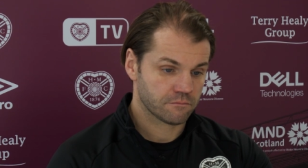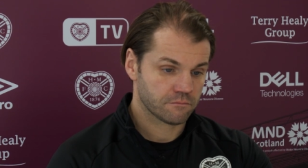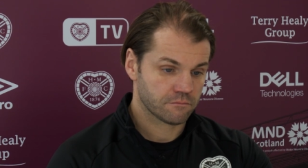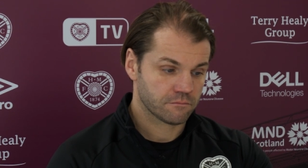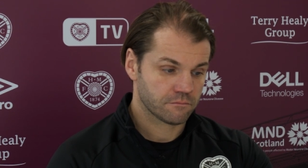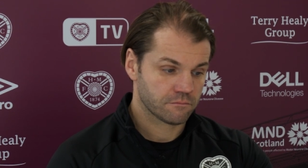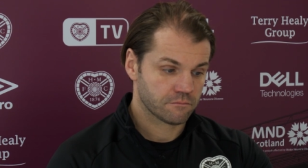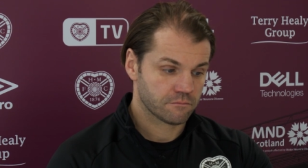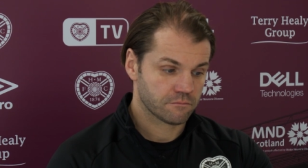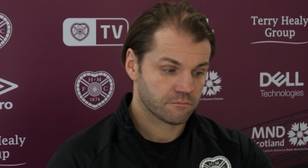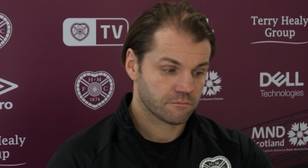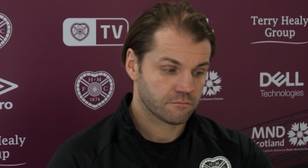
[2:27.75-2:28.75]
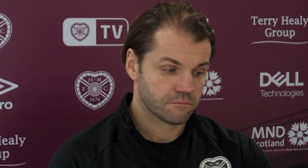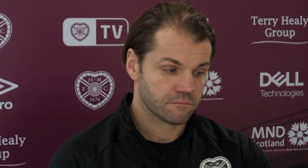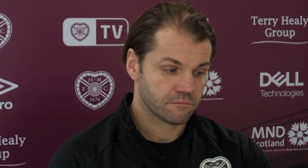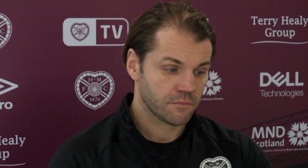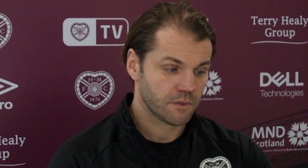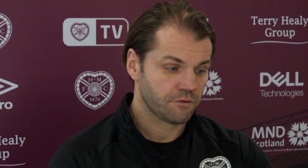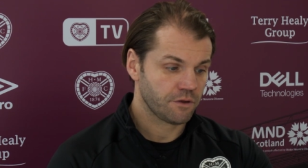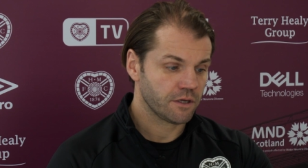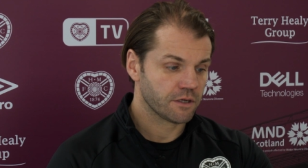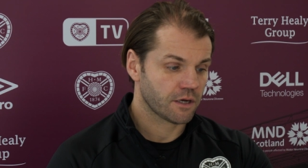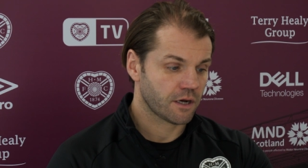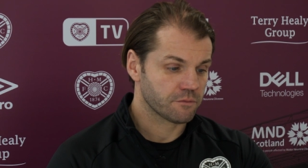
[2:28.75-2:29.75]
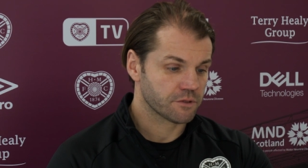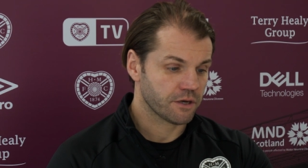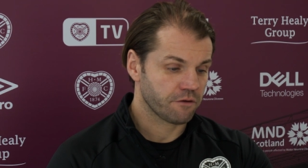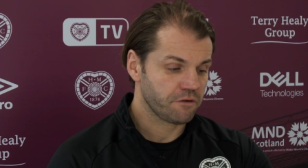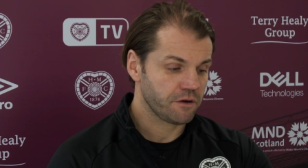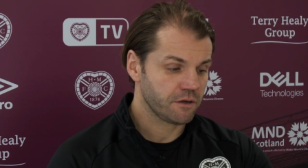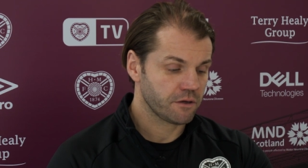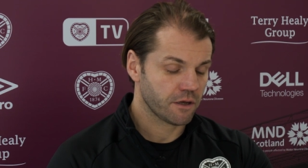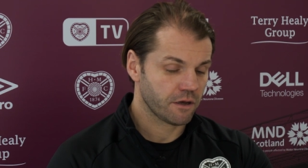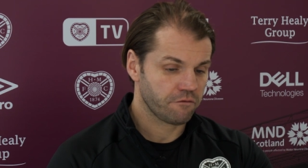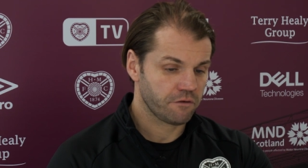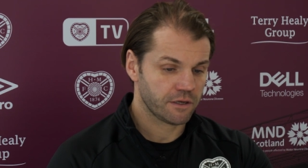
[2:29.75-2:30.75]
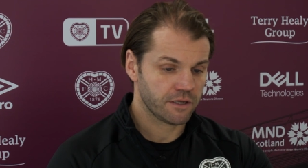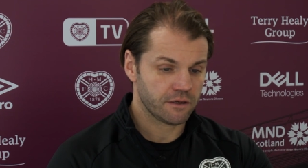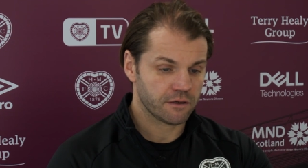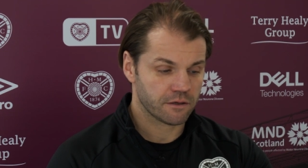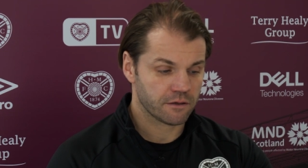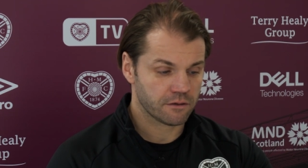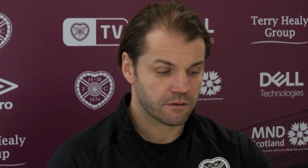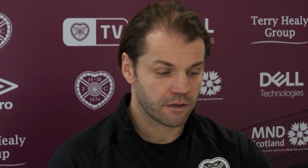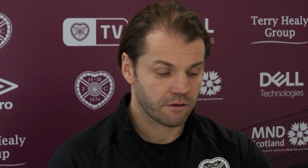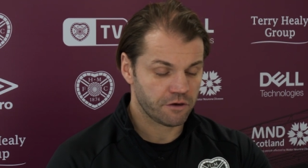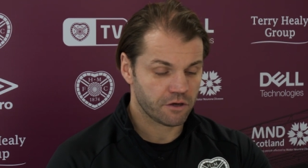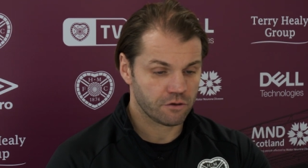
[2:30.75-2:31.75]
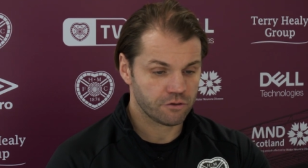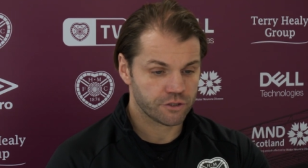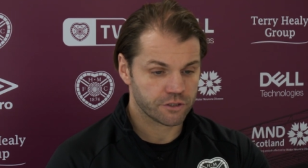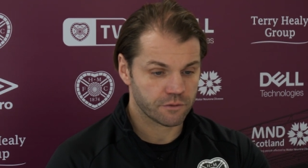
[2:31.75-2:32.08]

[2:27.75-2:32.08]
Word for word: Is that a possibility? I think it happens in every every league in every country.